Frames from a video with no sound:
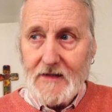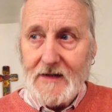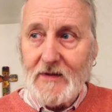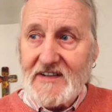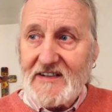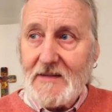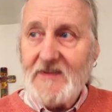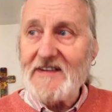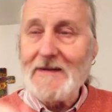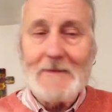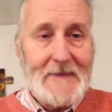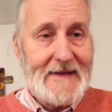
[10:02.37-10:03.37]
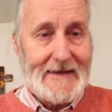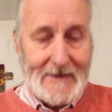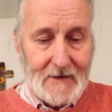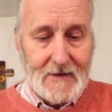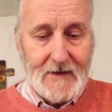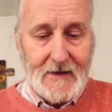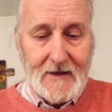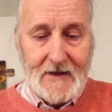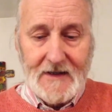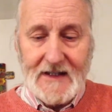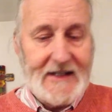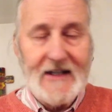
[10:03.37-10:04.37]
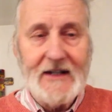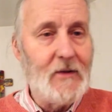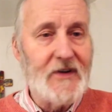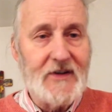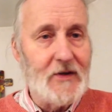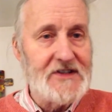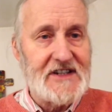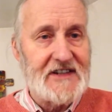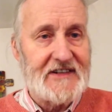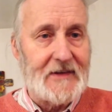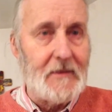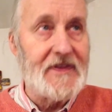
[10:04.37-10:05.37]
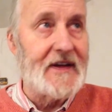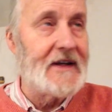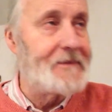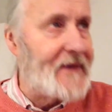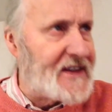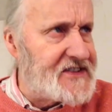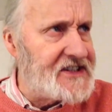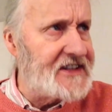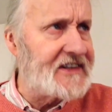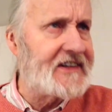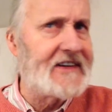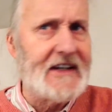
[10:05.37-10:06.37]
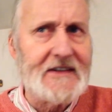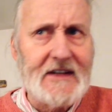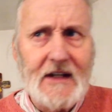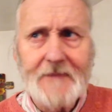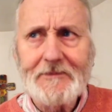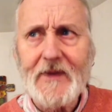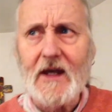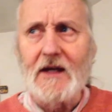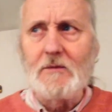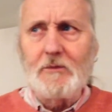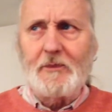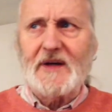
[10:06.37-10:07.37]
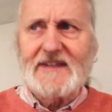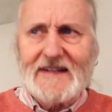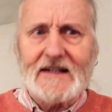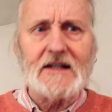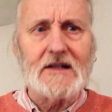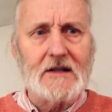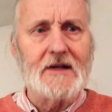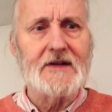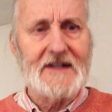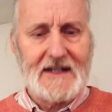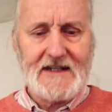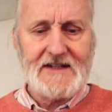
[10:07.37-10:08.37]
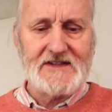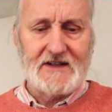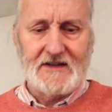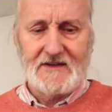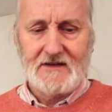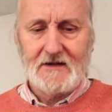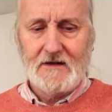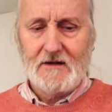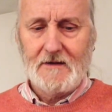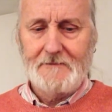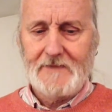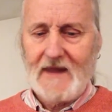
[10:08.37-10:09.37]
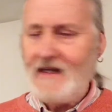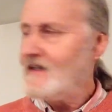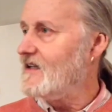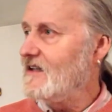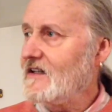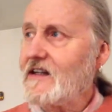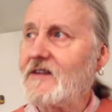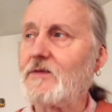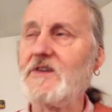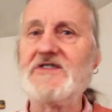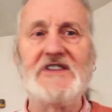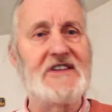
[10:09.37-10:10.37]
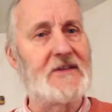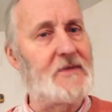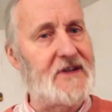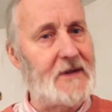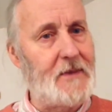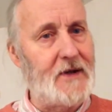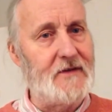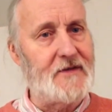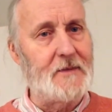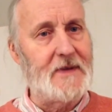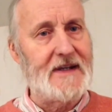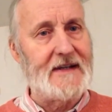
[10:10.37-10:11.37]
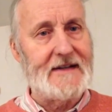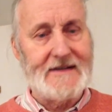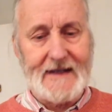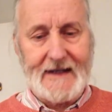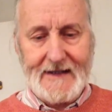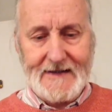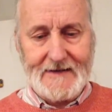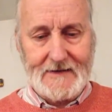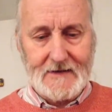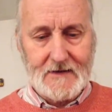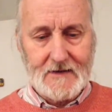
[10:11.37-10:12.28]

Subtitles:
Now, it seems to me that healing was not just something that Jesus did in particular occasions. Healing is what Jesus was about from beginning to end.